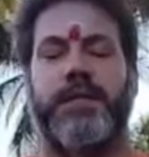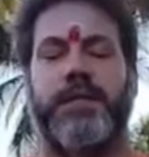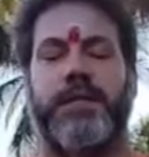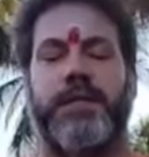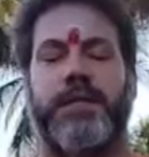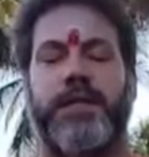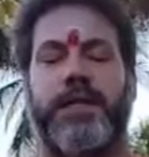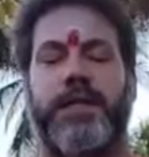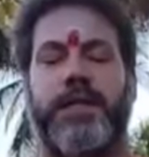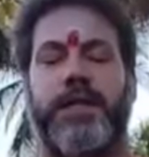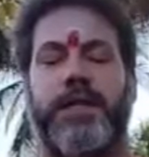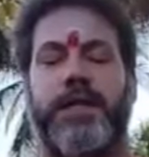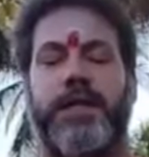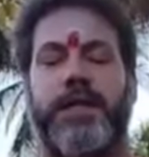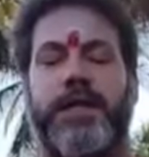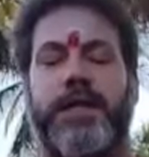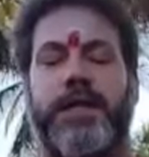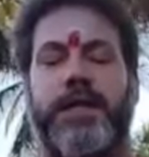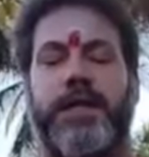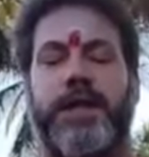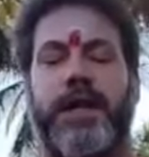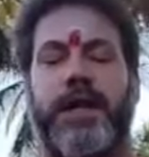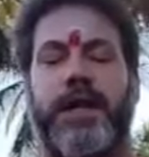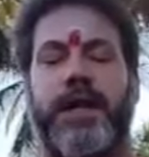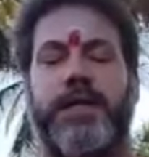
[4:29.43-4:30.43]
And
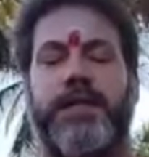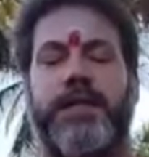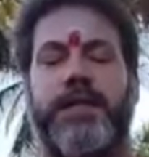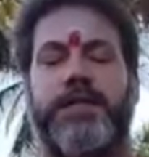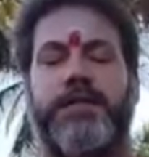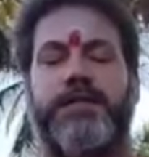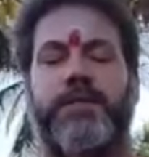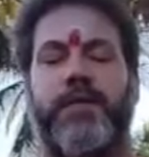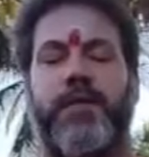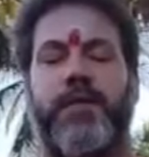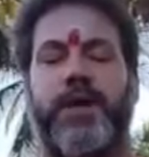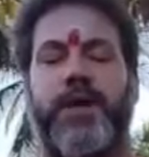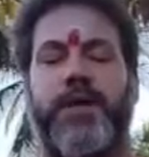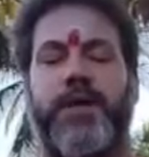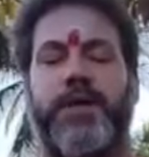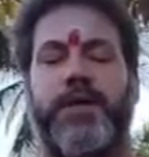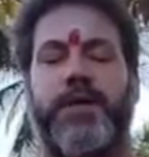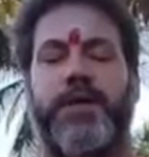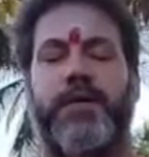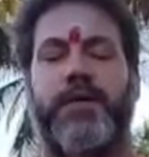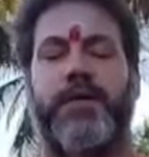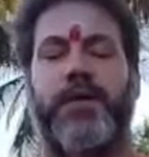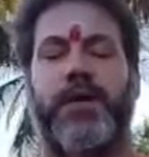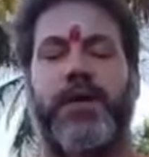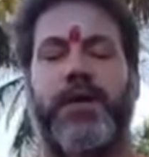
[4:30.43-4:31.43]
then at this point,
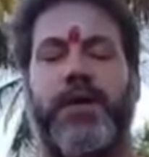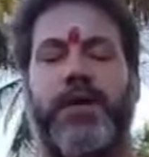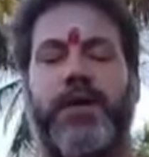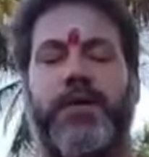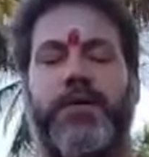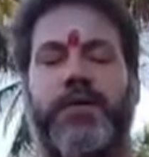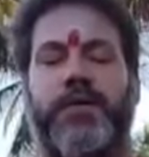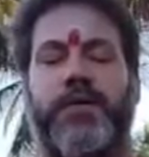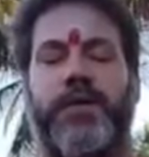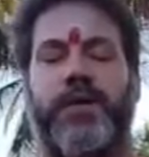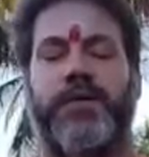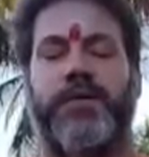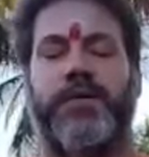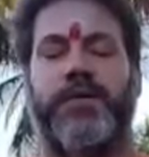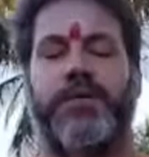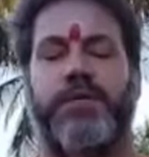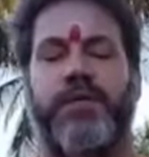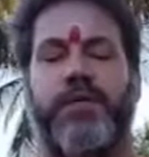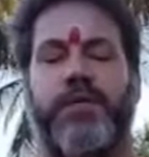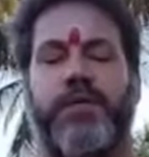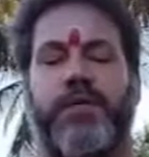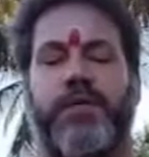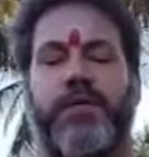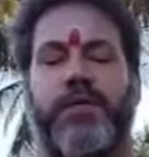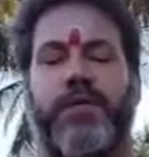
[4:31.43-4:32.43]
go in for a
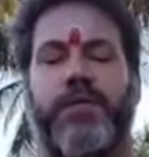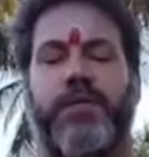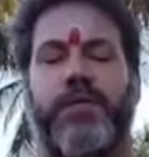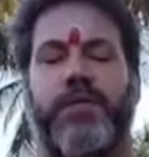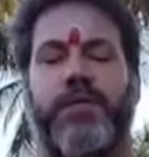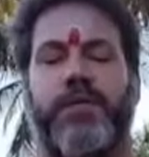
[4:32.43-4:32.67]
few